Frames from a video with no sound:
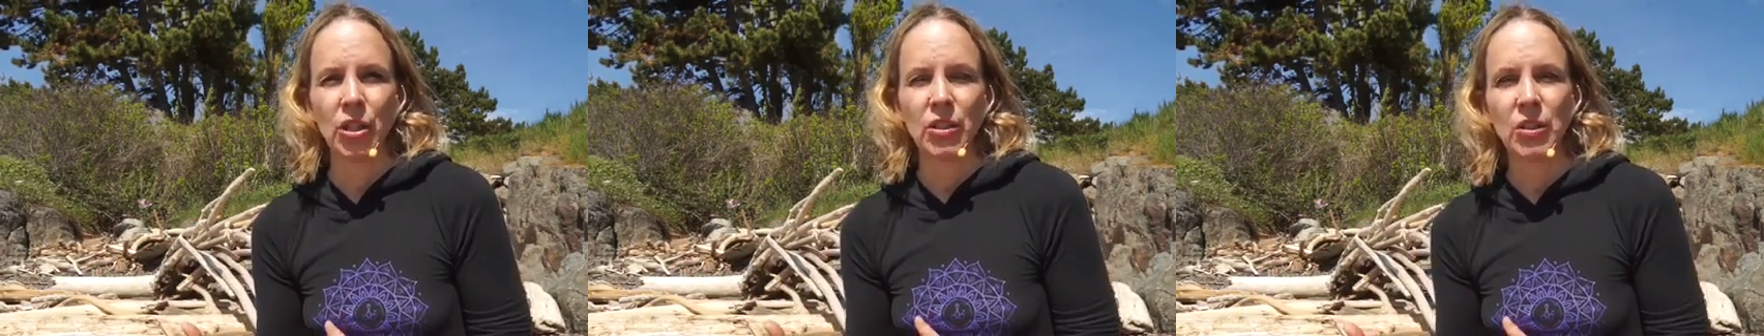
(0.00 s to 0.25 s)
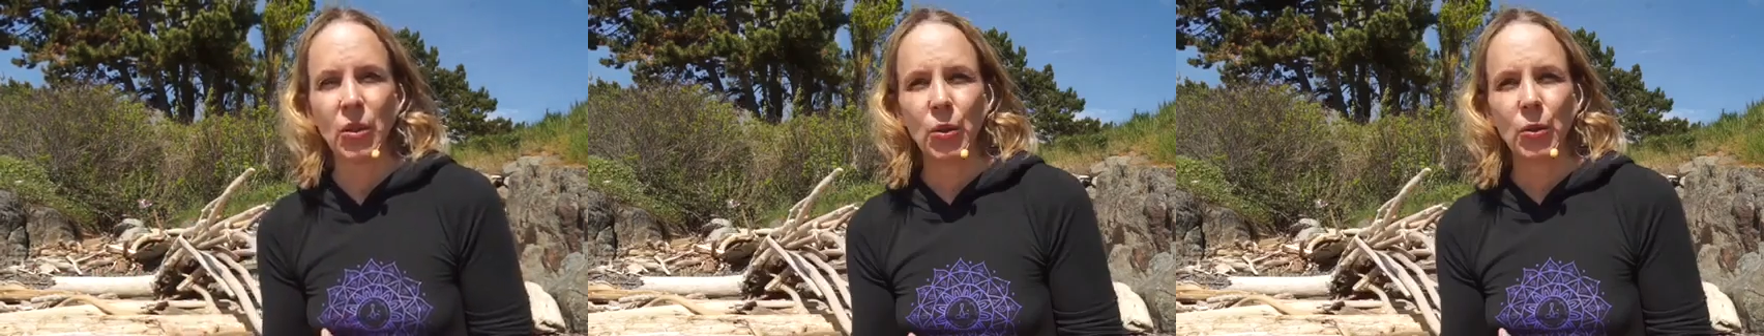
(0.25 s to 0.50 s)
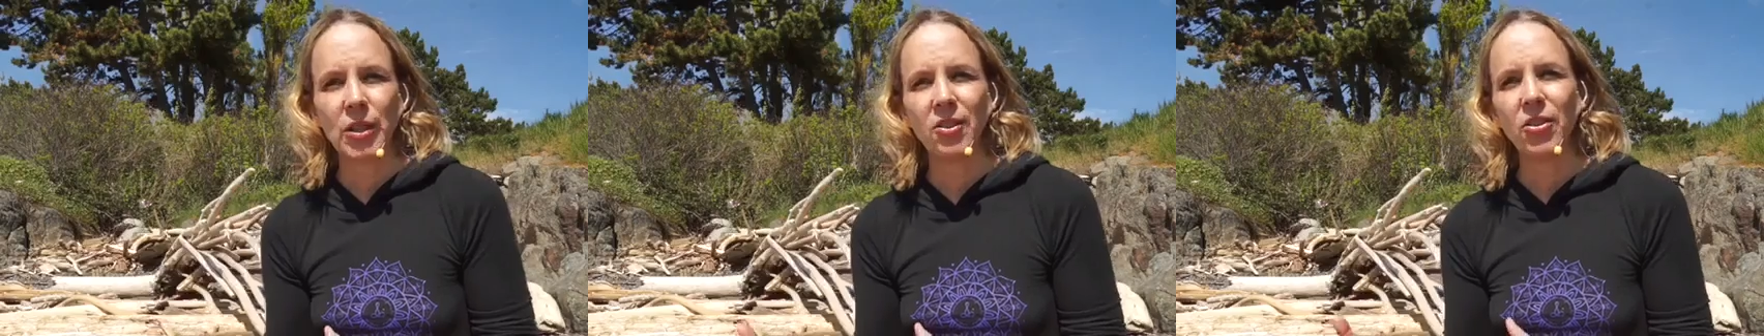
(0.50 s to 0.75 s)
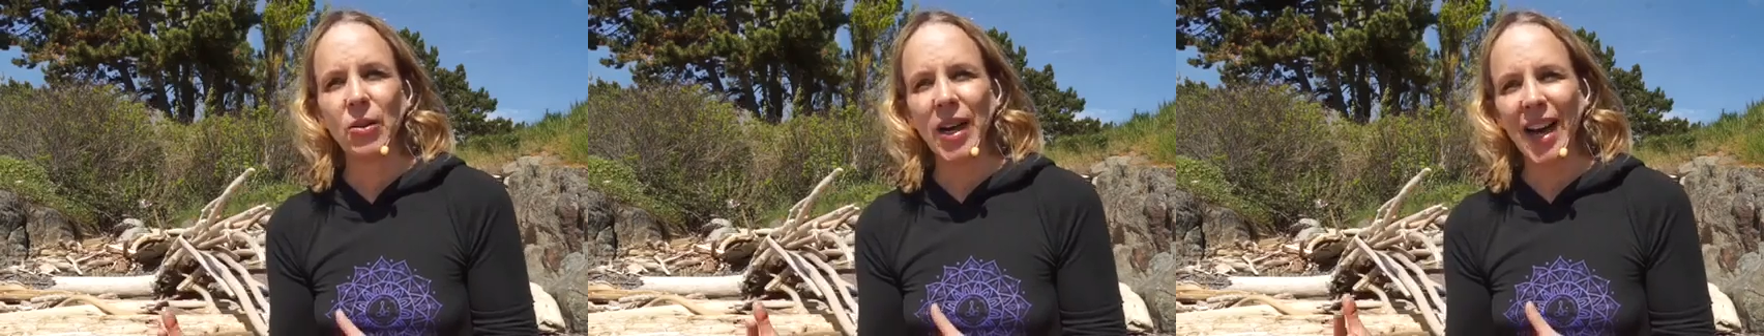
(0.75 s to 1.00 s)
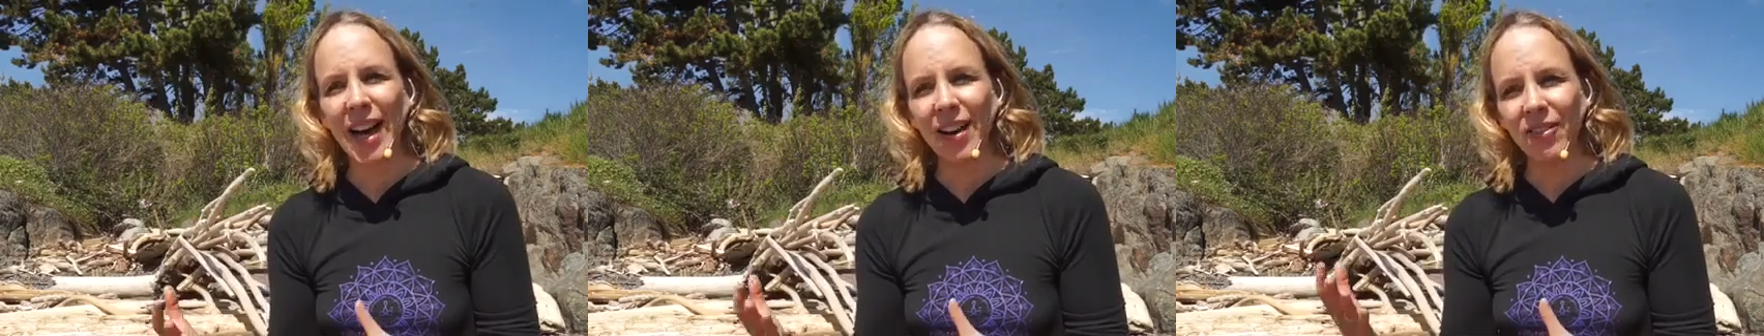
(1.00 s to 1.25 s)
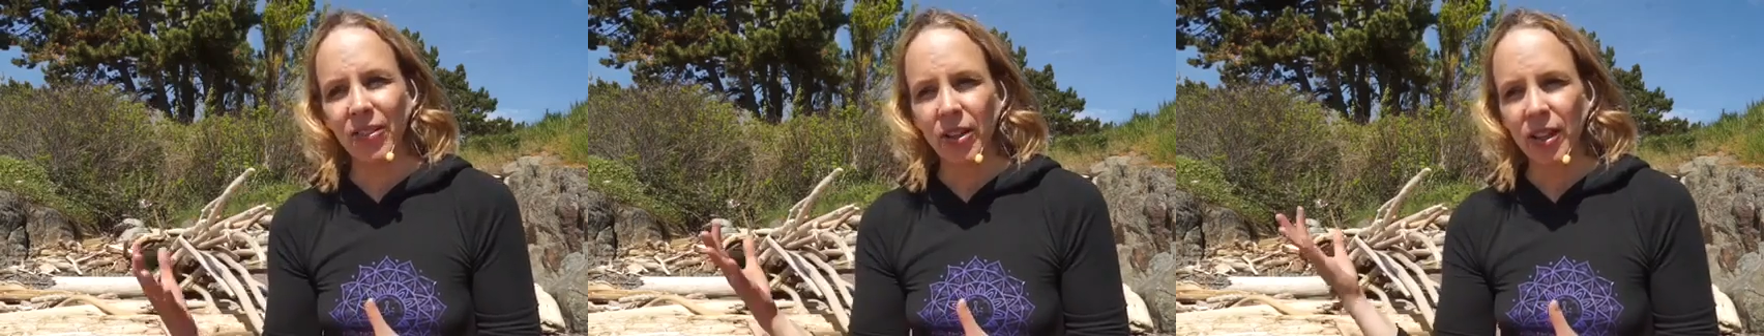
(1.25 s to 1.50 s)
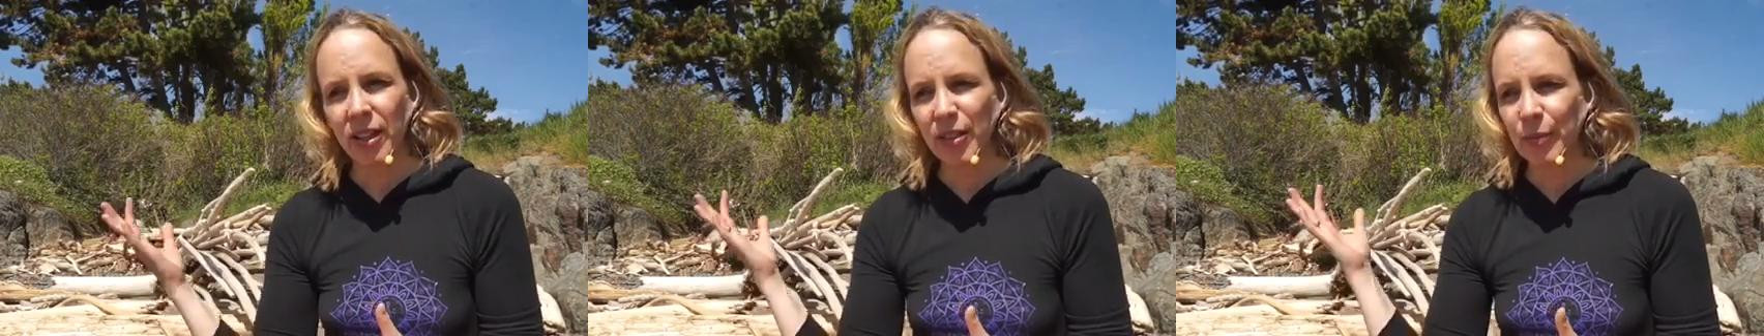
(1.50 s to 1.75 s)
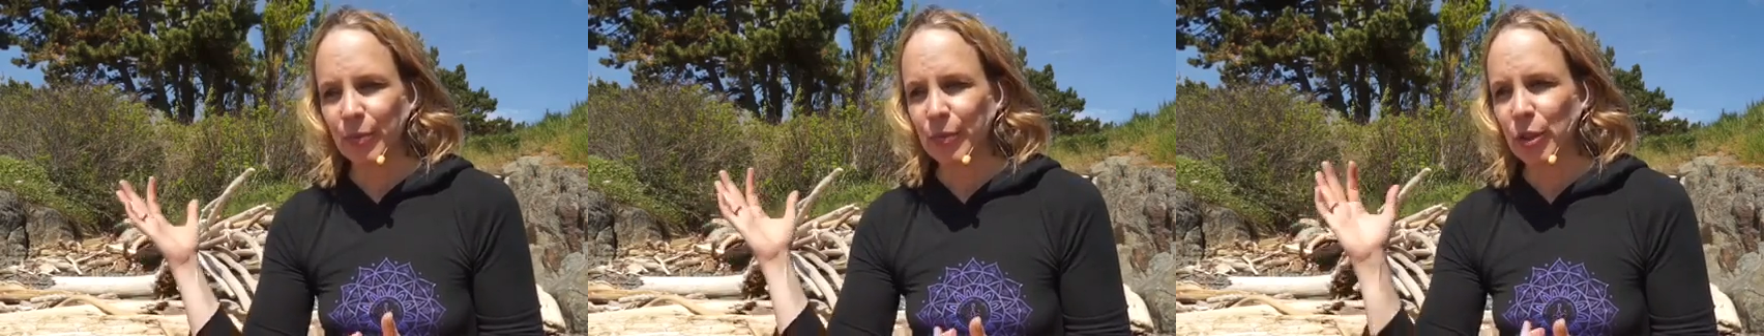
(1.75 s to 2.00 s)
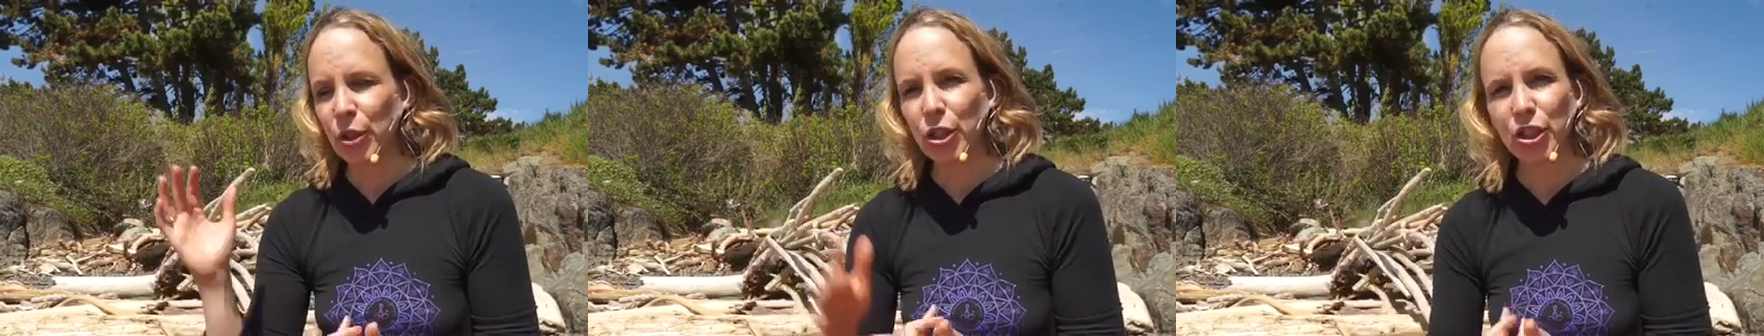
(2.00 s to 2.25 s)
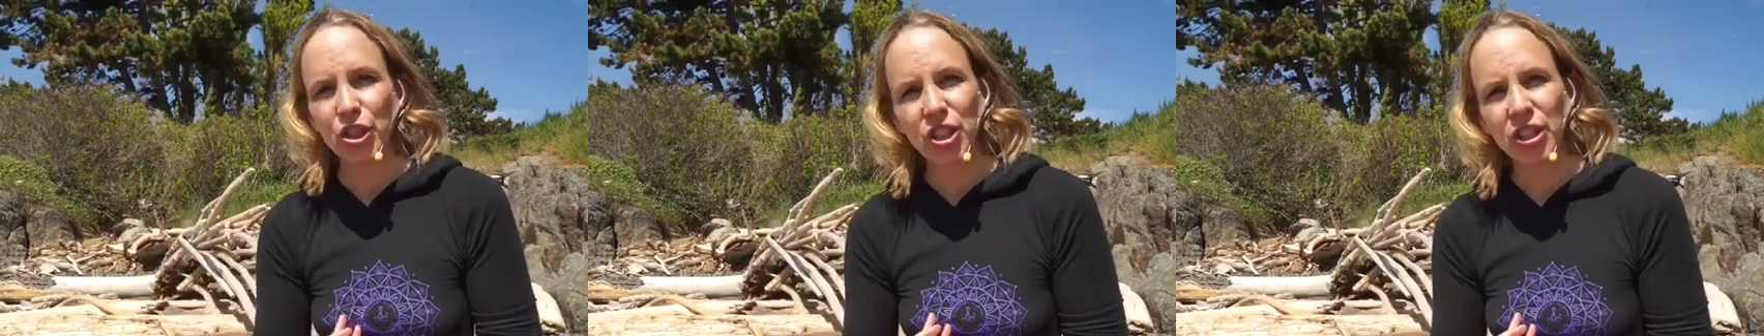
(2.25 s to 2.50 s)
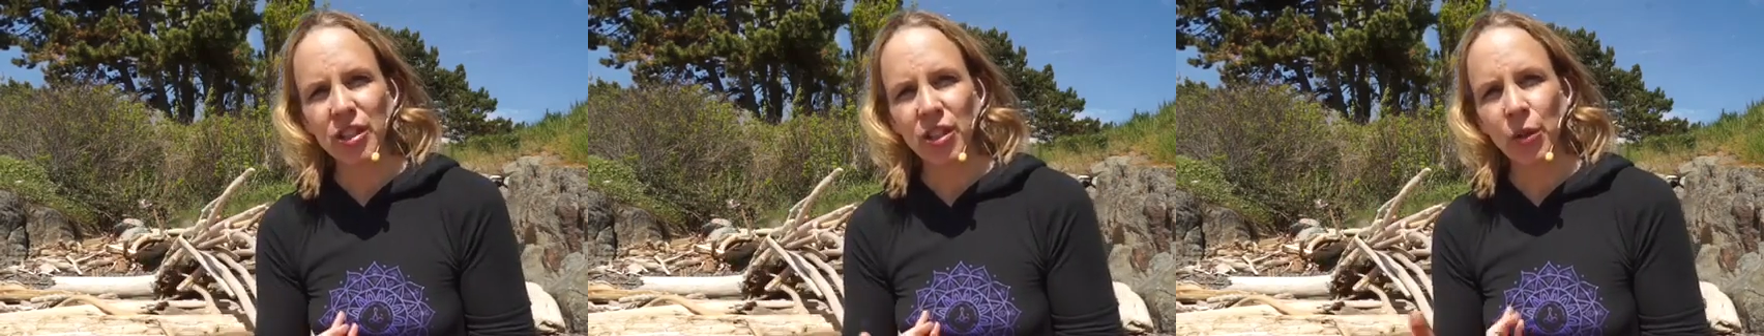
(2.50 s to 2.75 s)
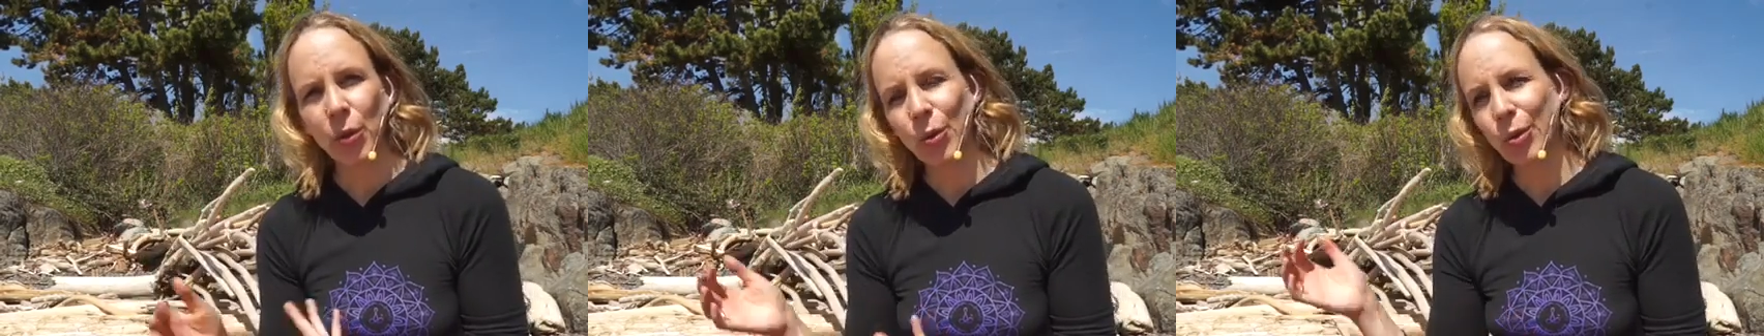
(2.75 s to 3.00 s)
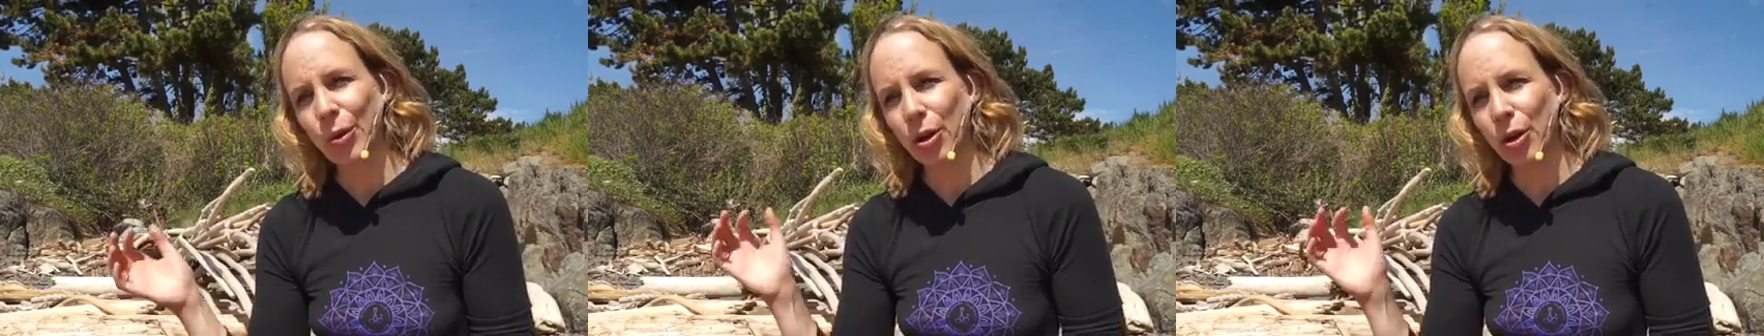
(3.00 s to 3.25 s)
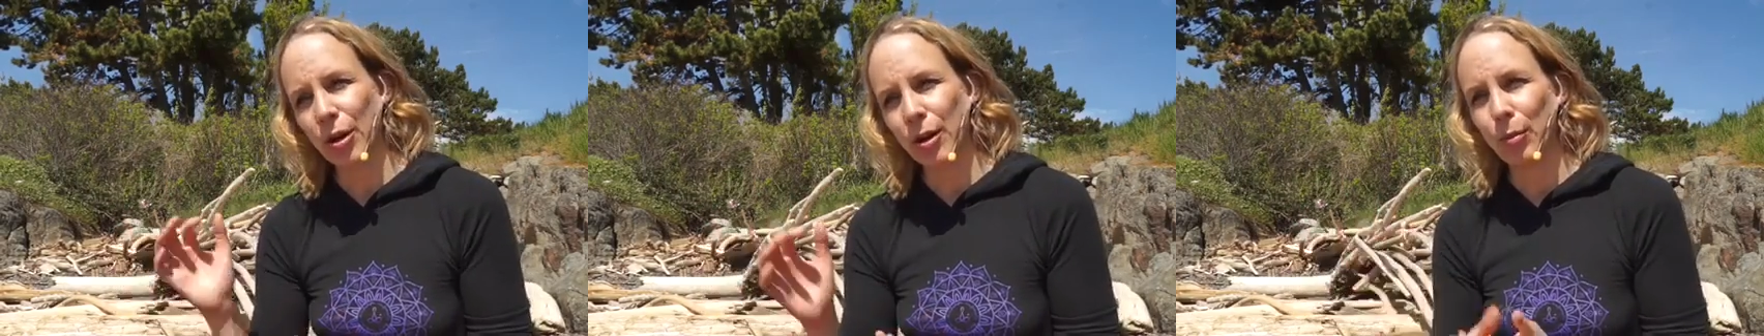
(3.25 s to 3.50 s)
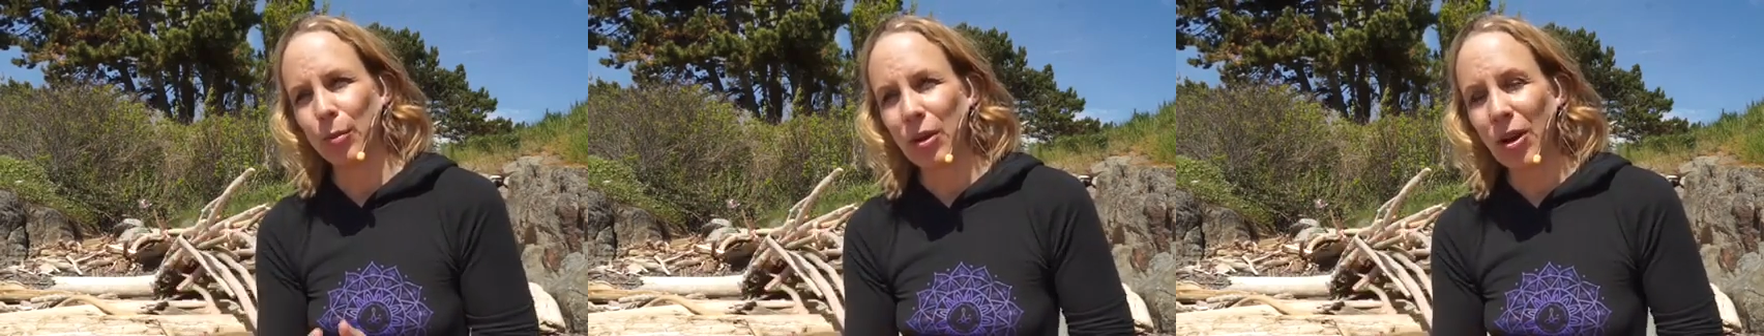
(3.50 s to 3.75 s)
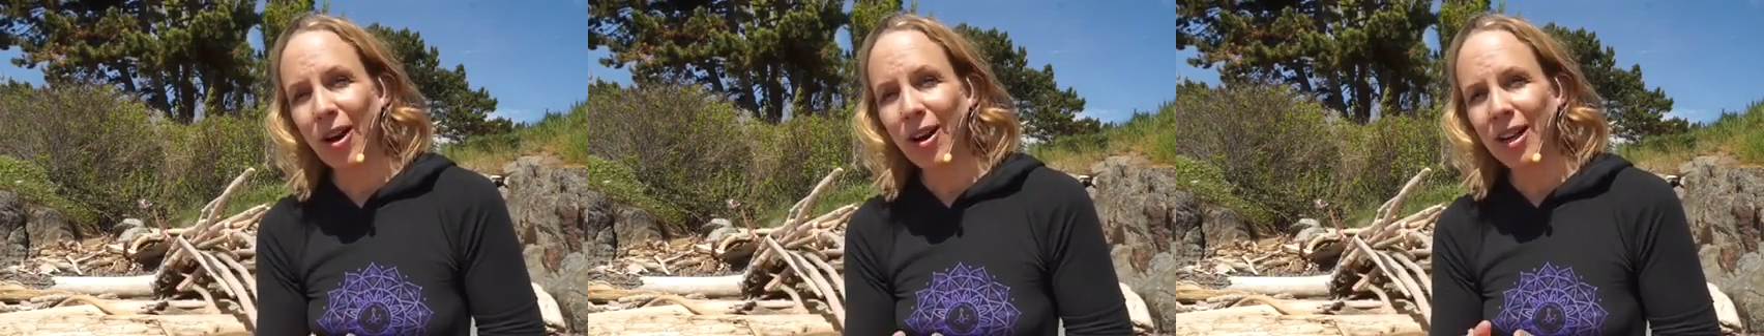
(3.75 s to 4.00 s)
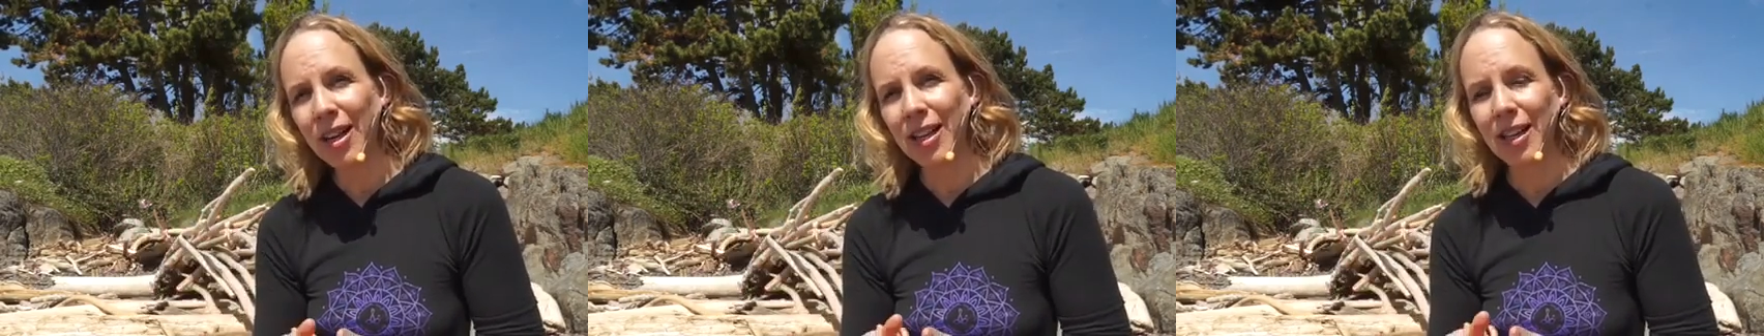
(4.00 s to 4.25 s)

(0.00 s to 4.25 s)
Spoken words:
So if you have a cushion or a block,